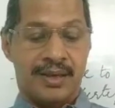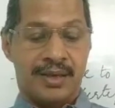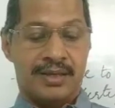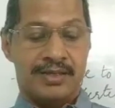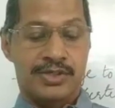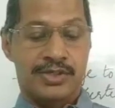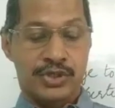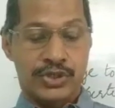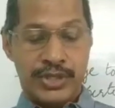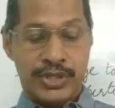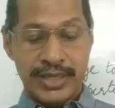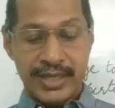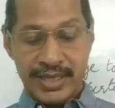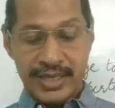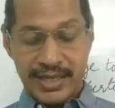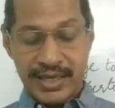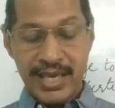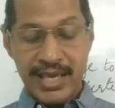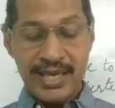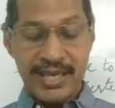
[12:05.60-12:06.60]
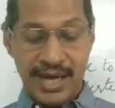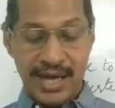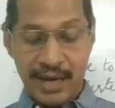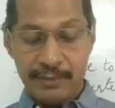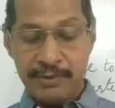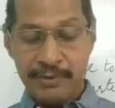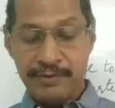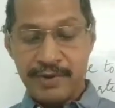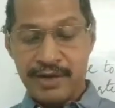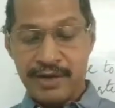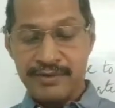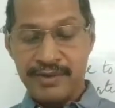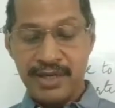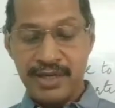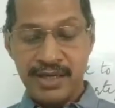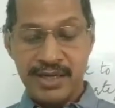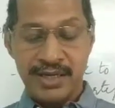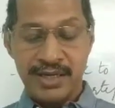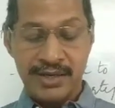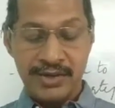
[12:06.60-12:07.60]
he grabbed one of
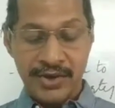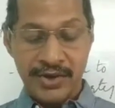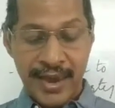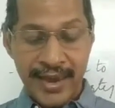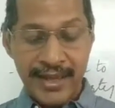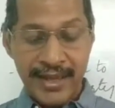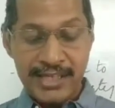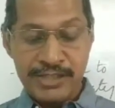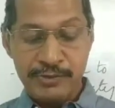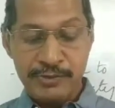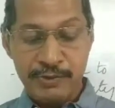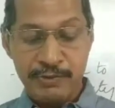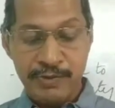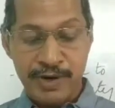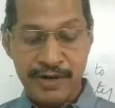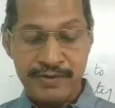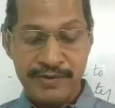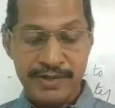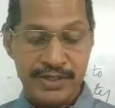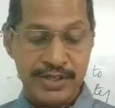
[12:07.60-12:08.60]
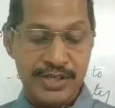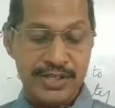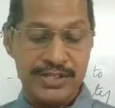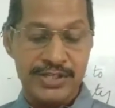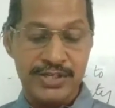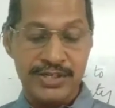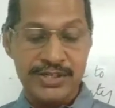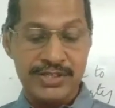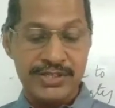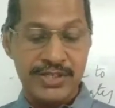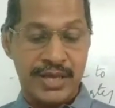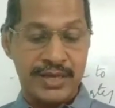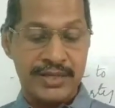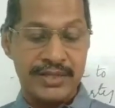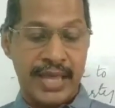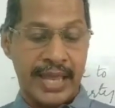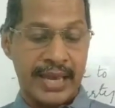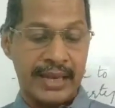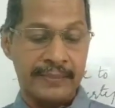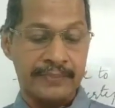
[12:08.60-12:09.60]
the canes from one of the teachers and
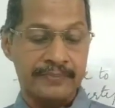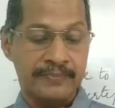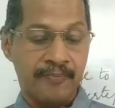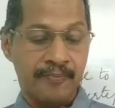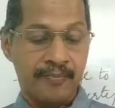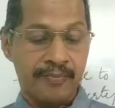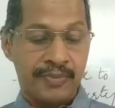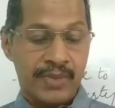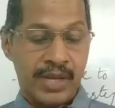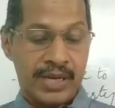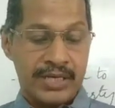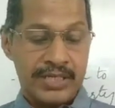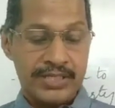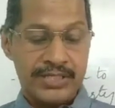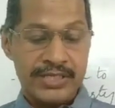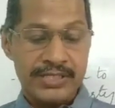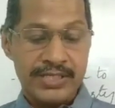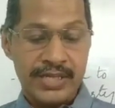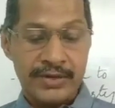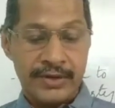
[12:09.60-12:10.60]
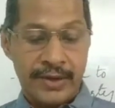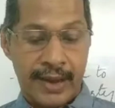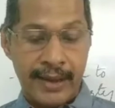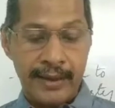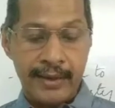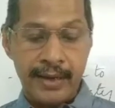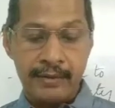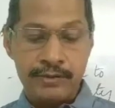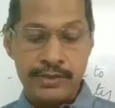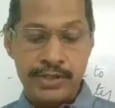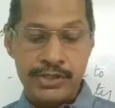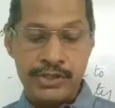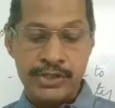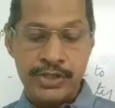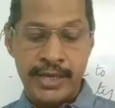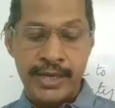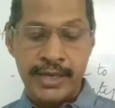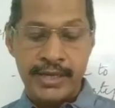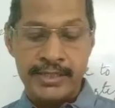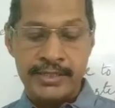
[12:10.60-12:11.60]
ran down the
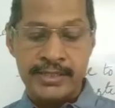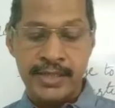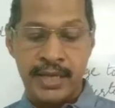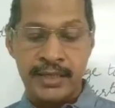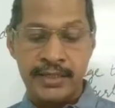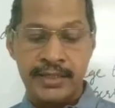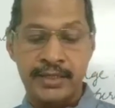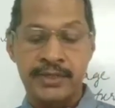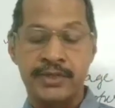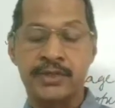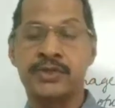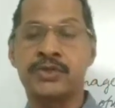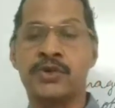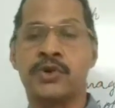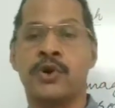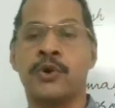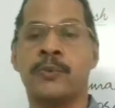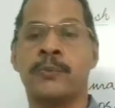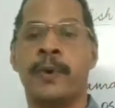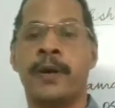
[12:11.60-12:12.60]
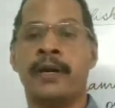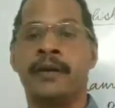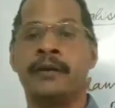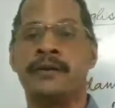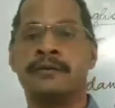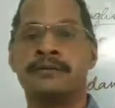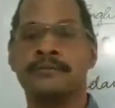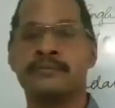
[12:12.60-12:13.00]
stairs and into the open.